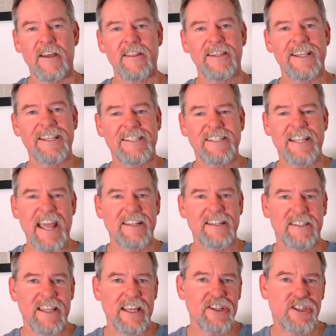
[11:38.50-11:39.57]
the
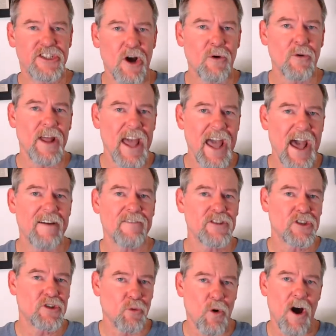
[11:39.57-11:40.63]
states that don't have
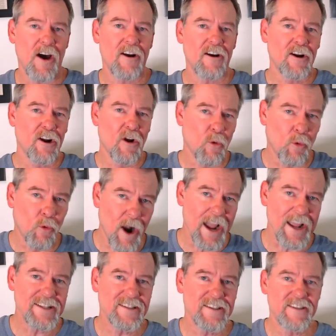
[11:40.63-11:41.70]
squatter
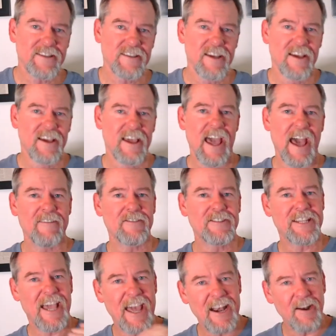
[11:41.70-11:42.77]
rights have
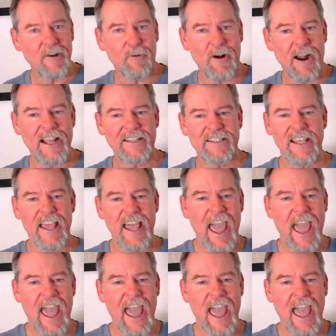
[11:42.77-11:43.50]
tenant rights,